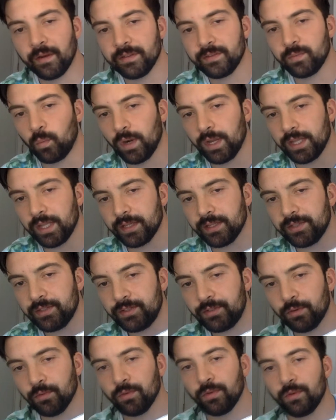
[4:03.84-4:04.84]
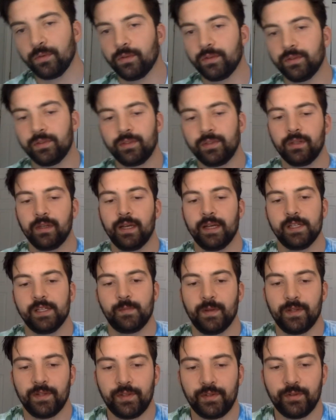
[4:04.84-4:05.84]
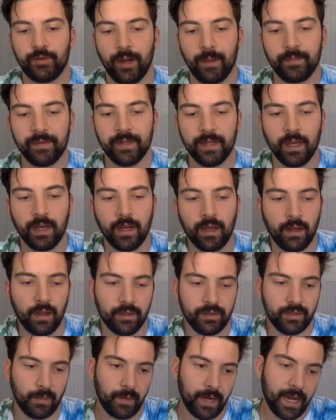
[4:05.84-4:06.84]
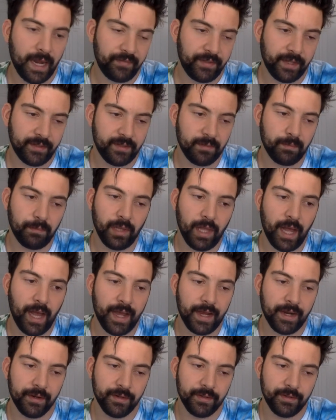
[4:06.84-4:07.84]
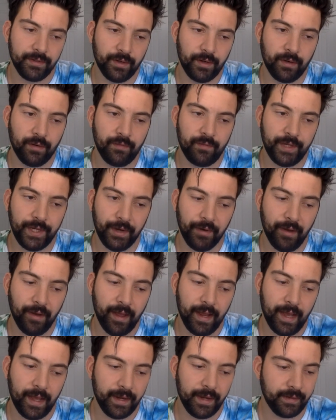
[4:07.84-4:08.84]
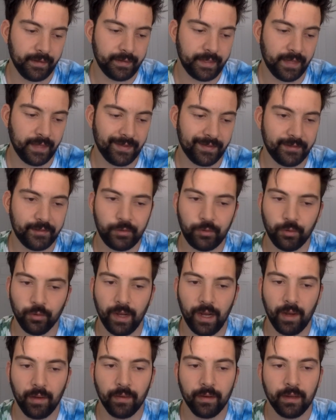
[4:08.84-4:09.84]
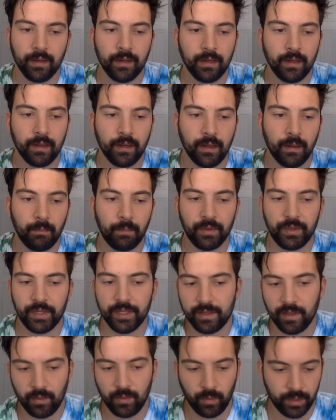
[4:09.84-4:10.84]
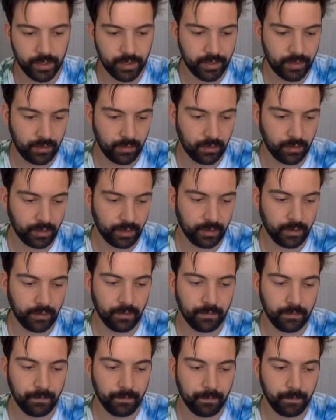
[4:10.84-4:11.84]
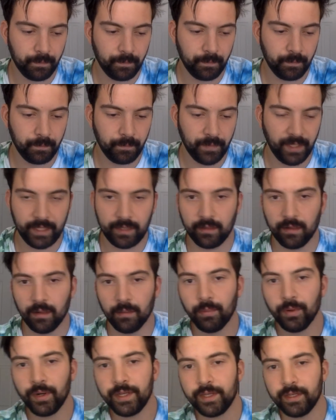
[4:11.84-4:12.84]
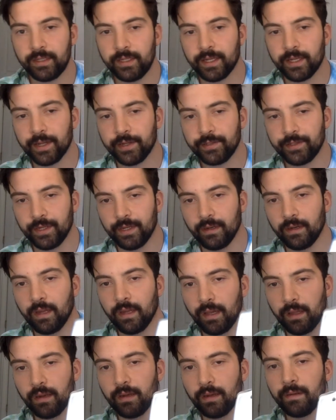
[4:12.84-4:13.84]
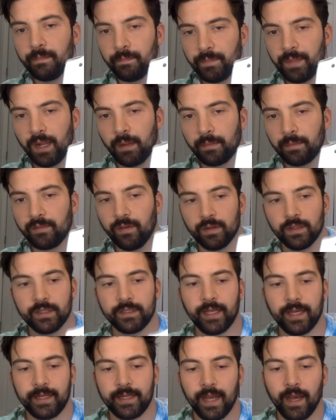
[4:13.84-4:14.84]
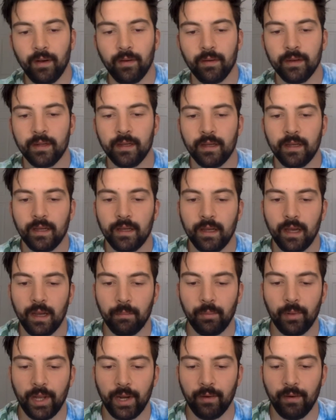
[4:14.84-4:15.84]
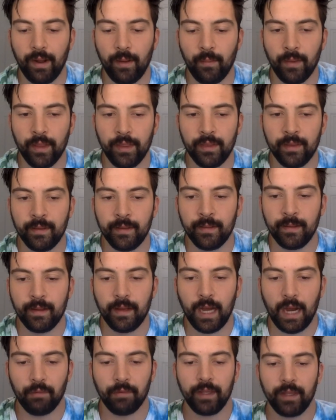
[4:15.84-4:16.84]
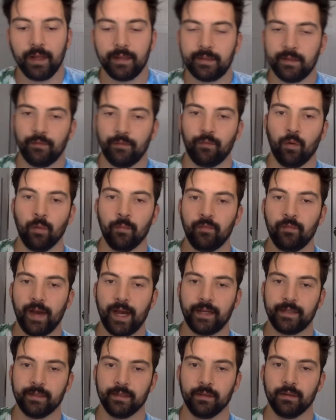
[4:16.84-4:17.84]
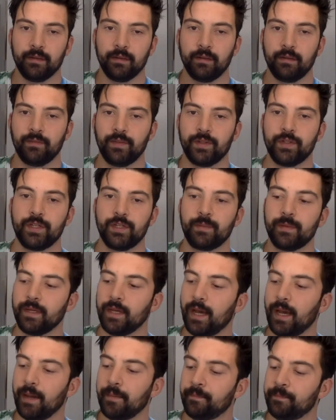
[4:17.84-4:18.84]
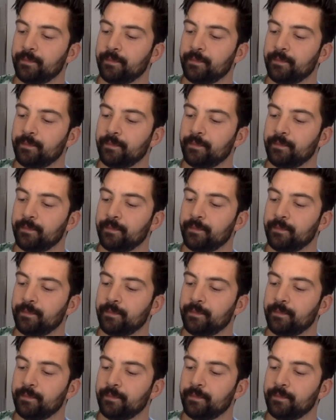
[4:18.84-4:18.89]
one of these screws has been stripped, so I'm gonna have to get some pliers or figure out how to get that screw out. But these other ones look like they're in pretty good condition, and that'll be fun to take out and play around with. I really like the form factor of the GBA.